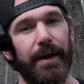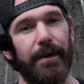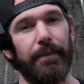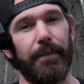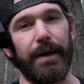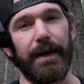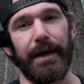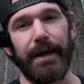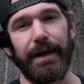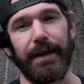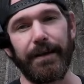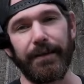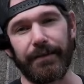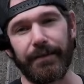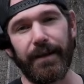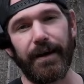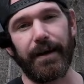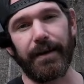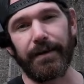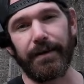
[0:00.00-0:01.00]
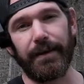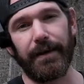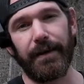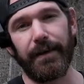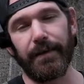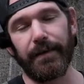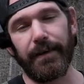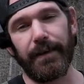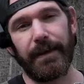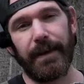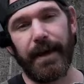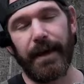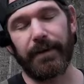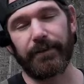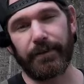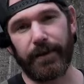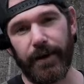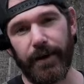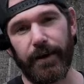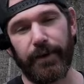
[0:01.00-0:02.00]
but it is not nearly
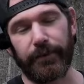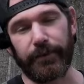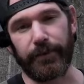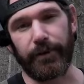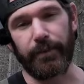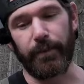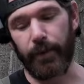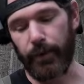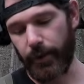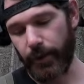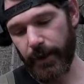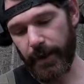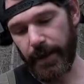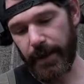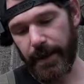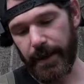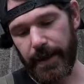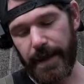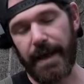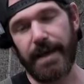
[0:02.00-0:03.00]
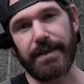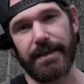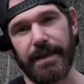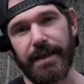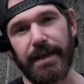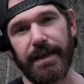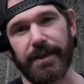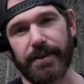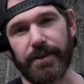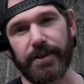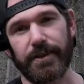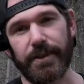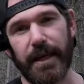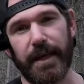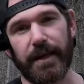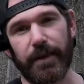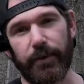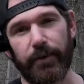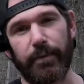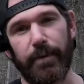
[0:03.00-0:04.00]
as comfortable as it is to
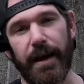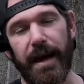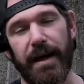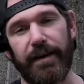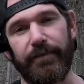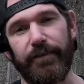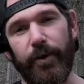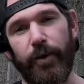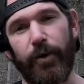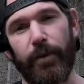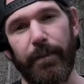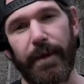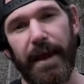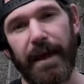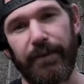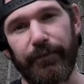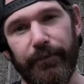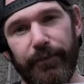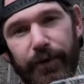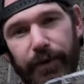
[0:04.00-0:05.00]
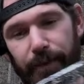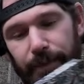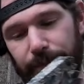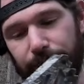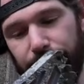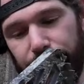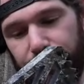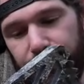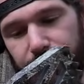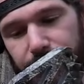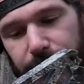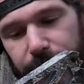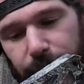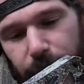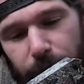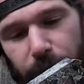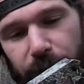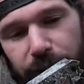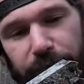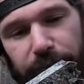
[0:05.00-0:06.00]
stand on a platform. And for
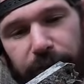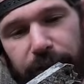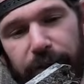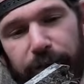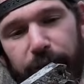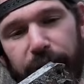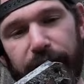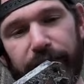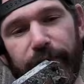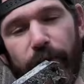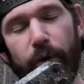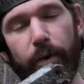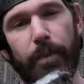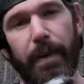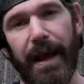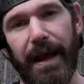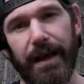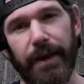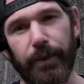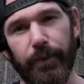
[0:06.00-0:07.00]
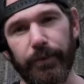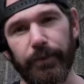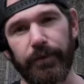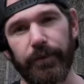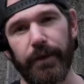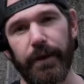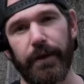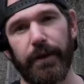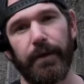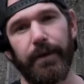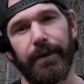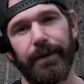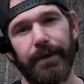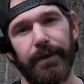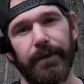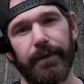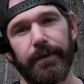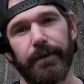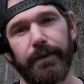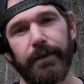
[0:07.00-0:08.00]
roughly 3 to 4 pounds,
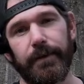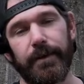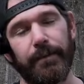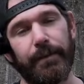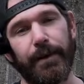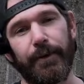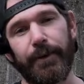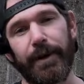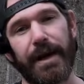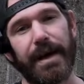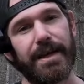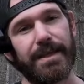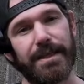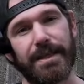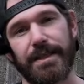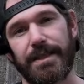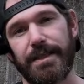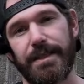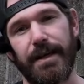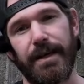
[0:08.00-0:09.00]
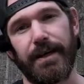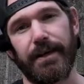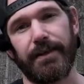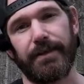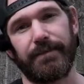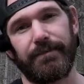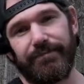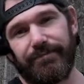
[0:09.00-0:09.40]
come on guys, it's not